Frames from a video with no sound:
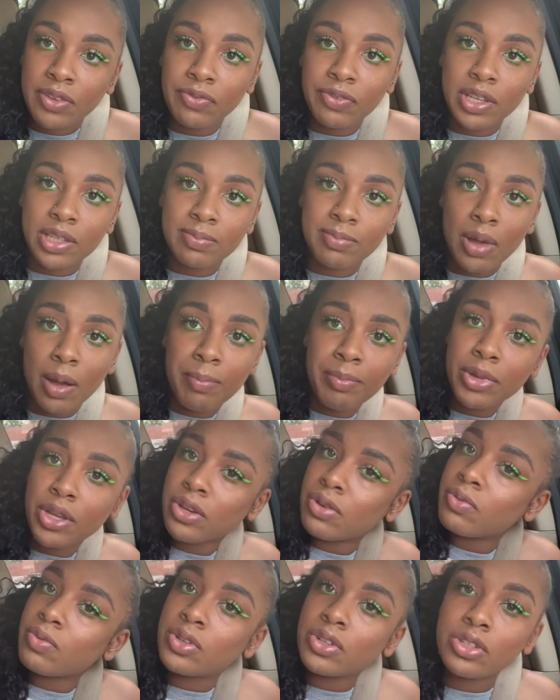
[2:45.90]
Fix my
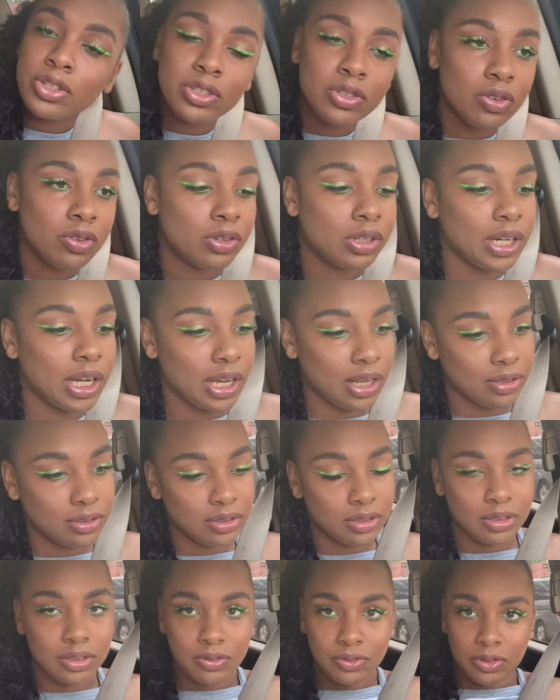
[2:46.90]
mirrors, all that.
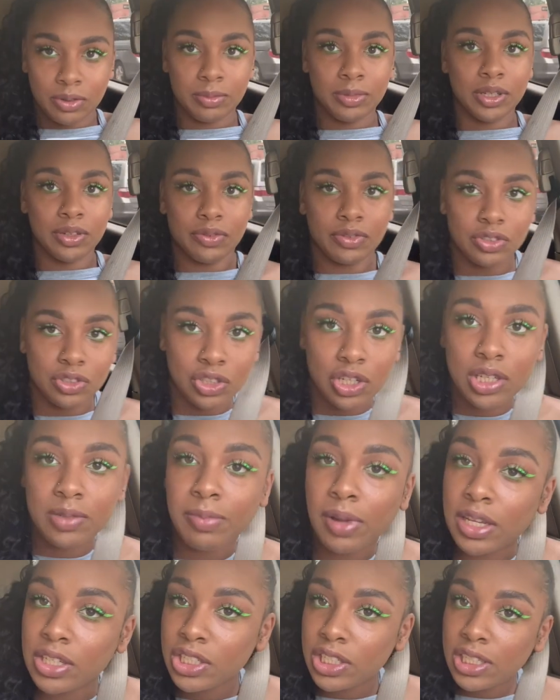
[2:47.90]
Adjust
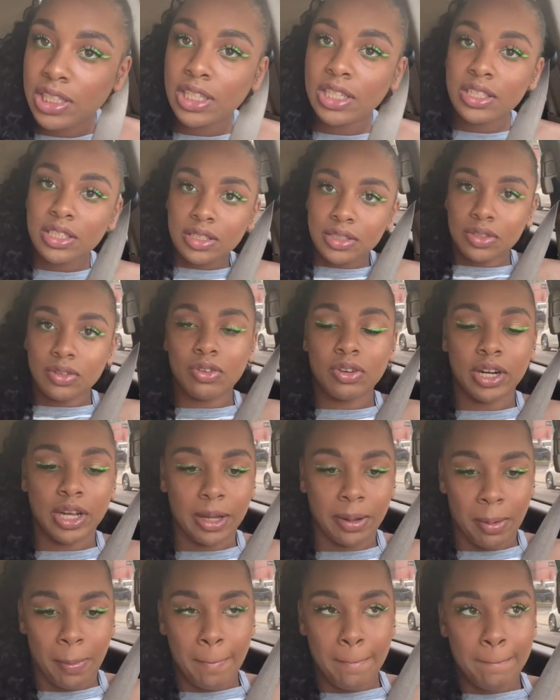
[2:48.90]
my seats, all
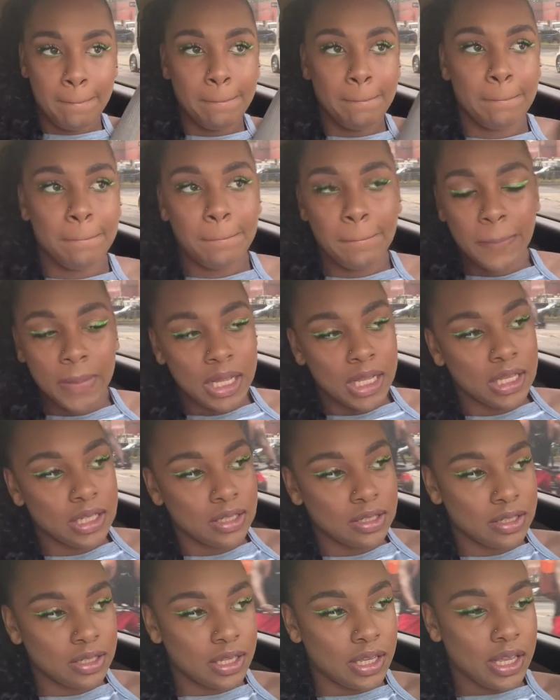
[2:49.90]
that."
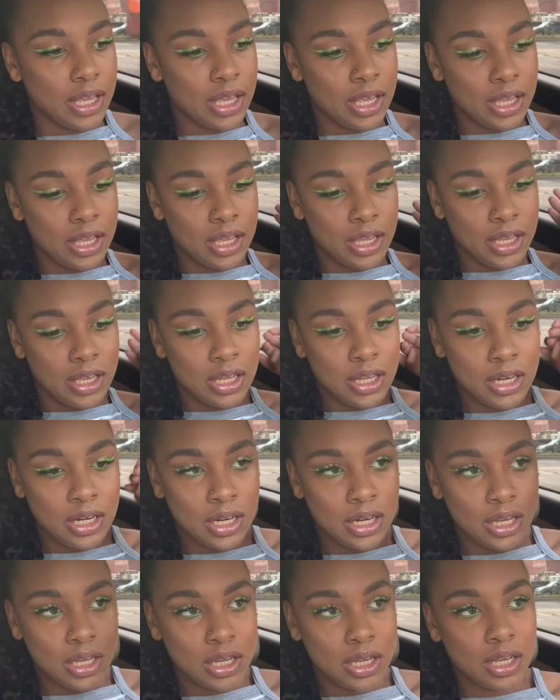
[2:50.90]

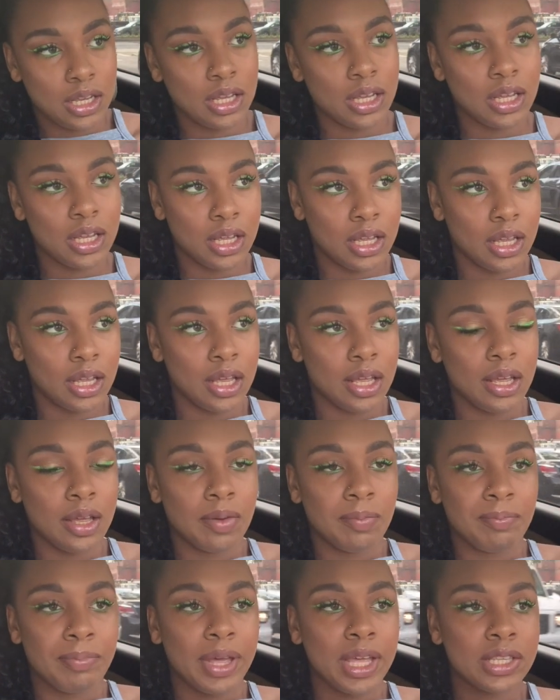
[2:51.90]
And
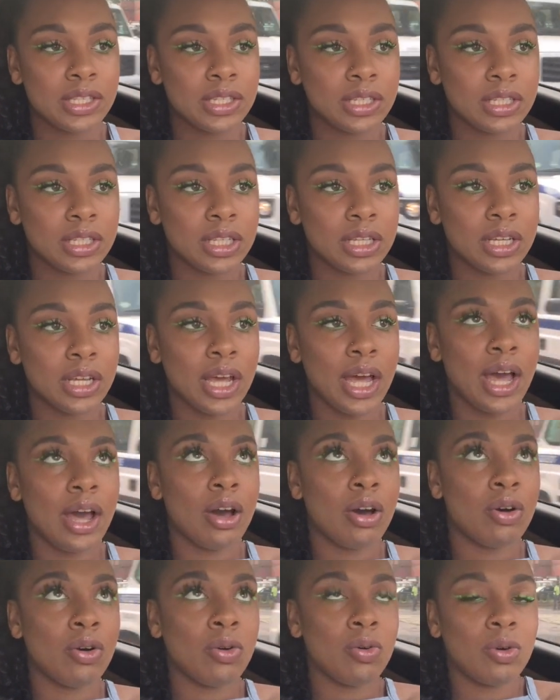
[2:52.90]
basically
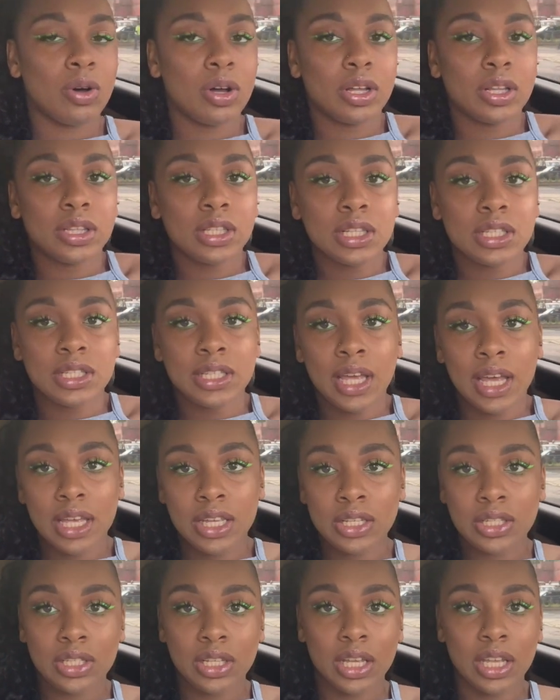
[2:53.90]
how the
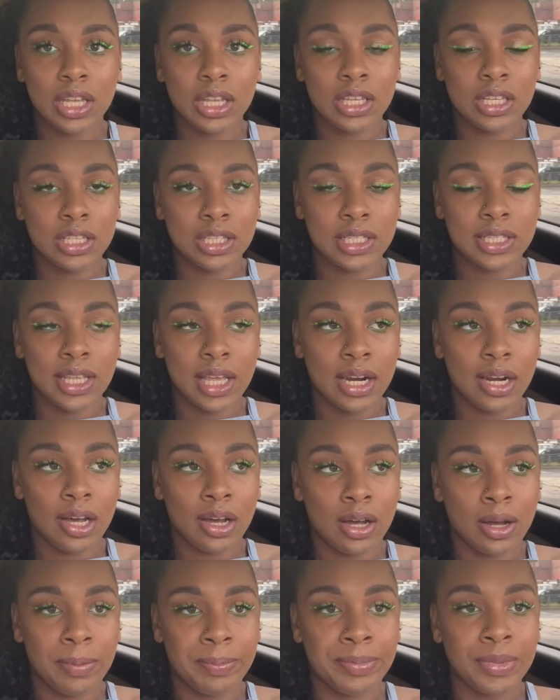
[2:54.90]
test is set
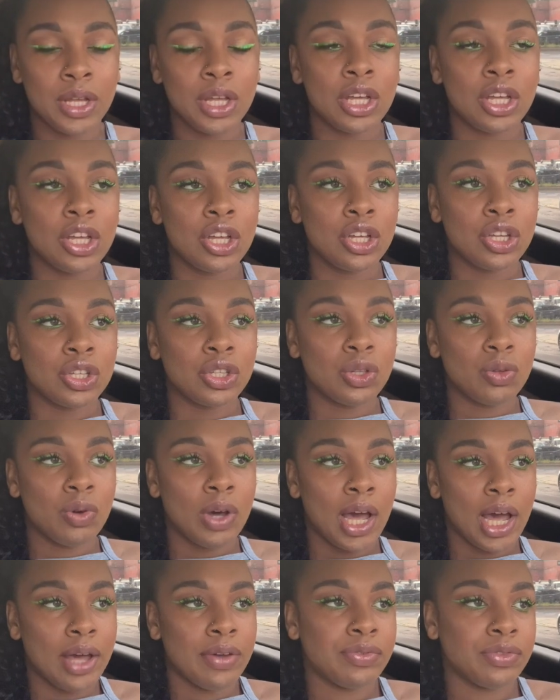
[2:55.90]
up, you
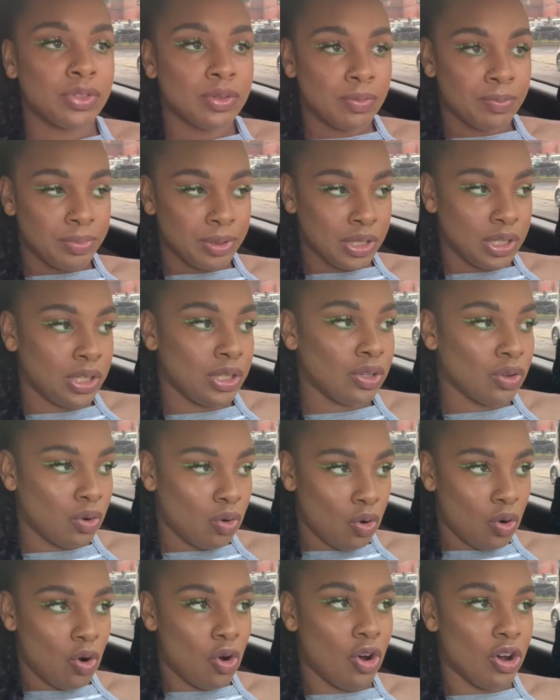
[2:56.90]
have to be
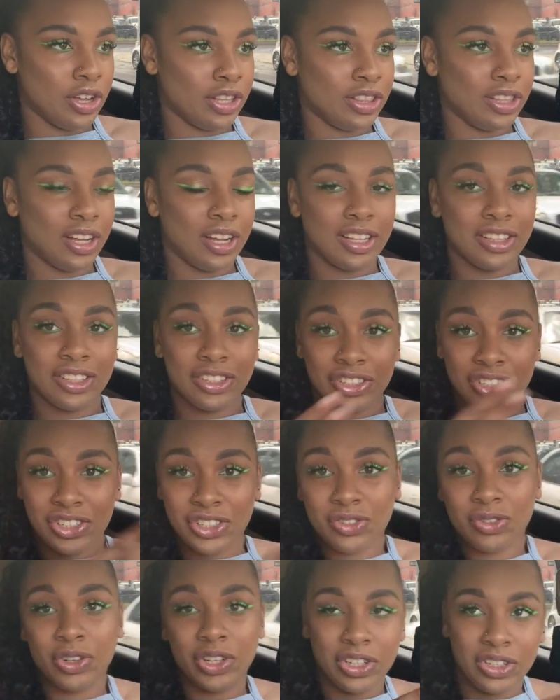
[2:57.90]
on the
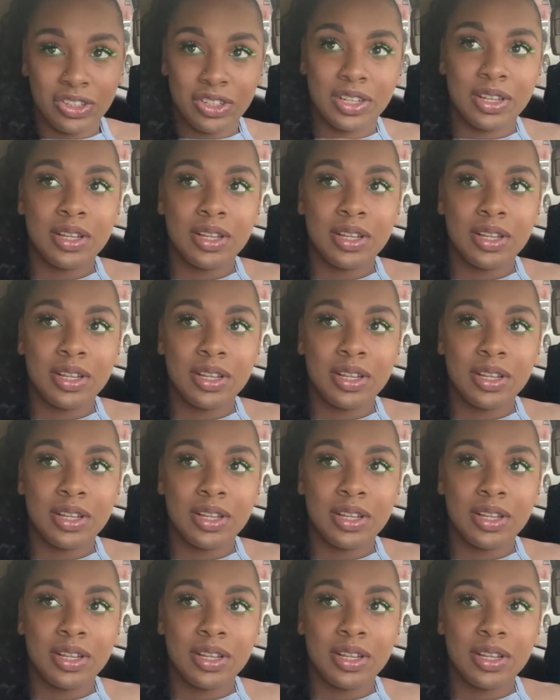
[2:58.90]
street.